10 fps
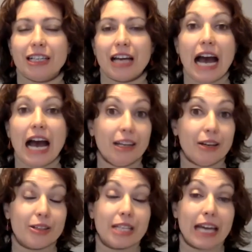I
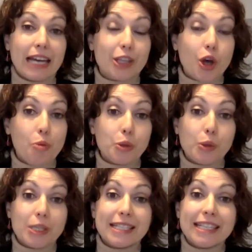learned at
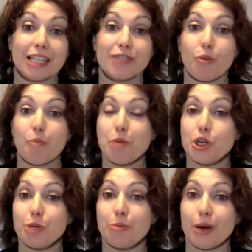COP26 from
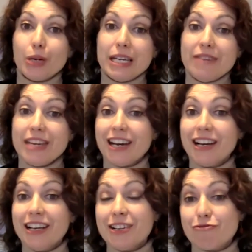Bishop Olivia
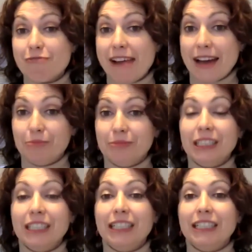Graham
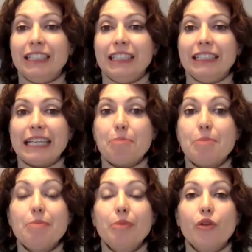that
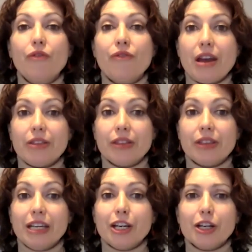people of faith
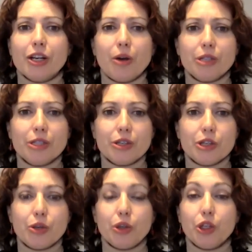
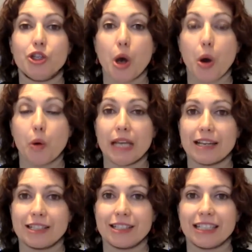constitute no
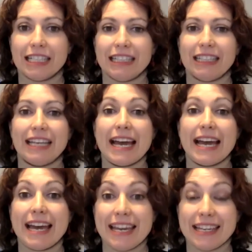less than
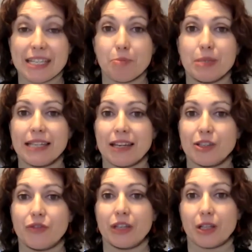80%
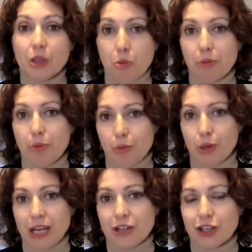of the global
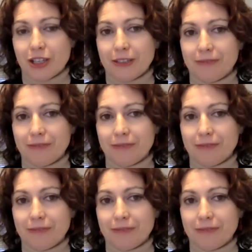population.